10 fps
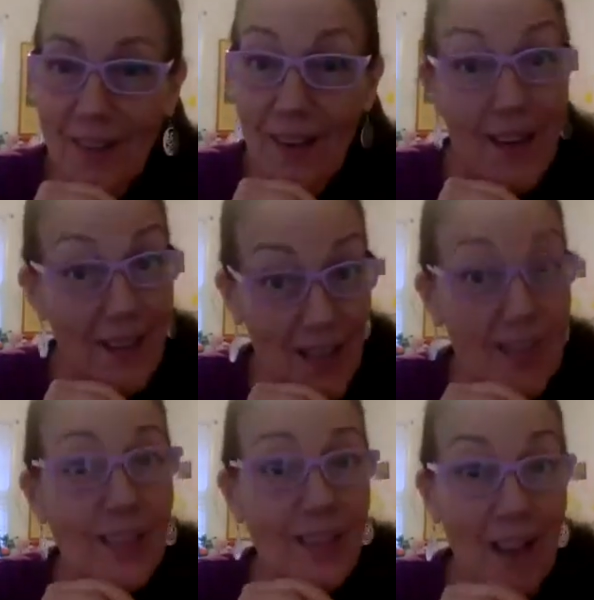And
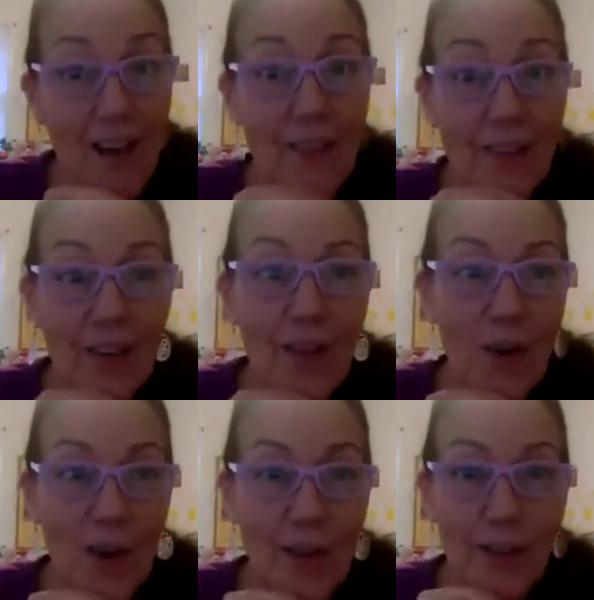there's a lot of other
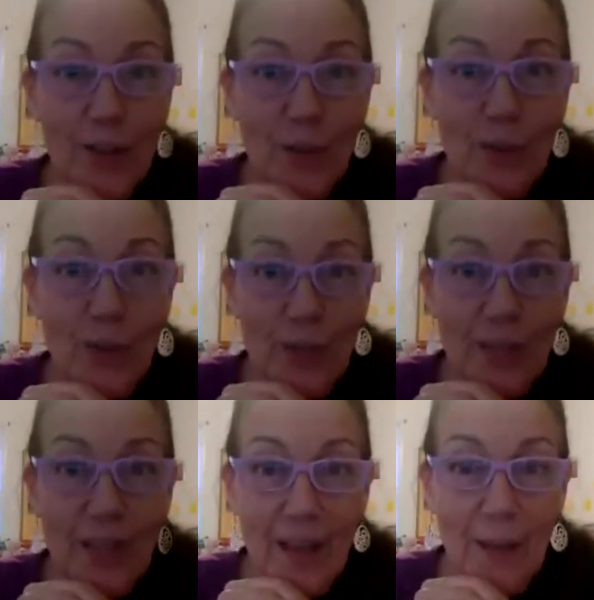artists who do the
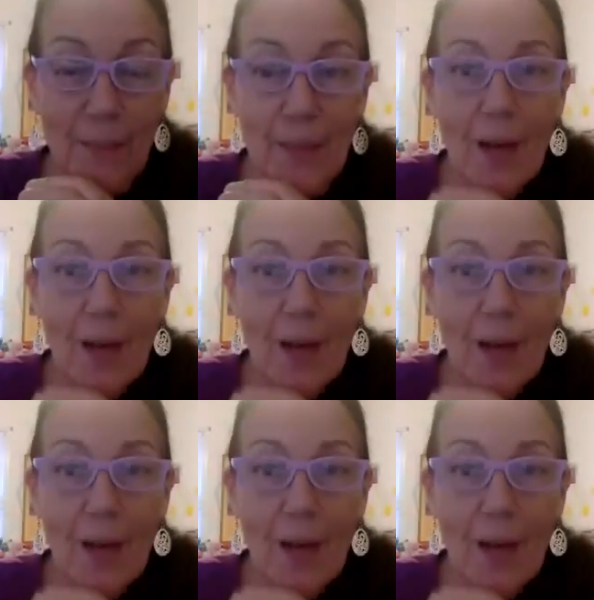same.